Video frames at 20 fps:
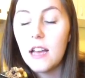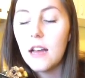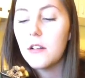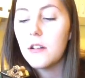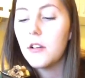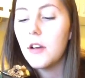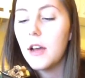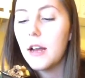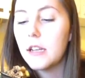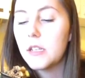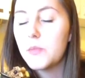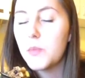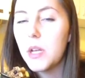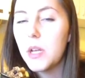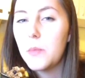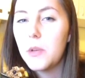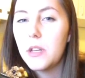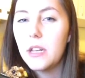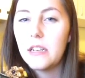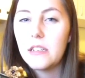I don't know how to explain
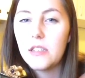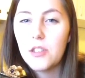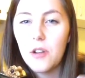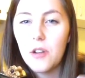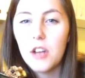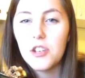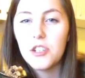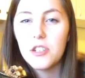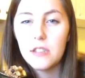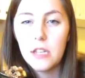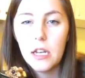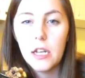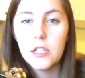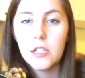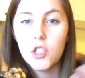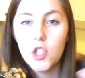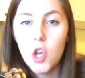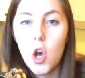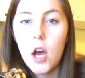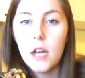it, but like sriracha is like a
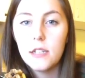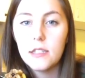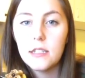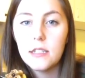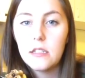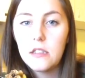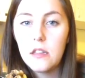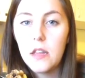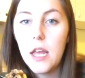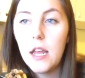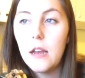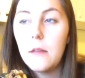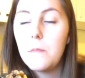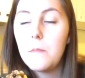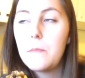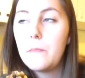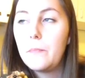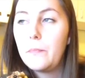sauce. It's thin.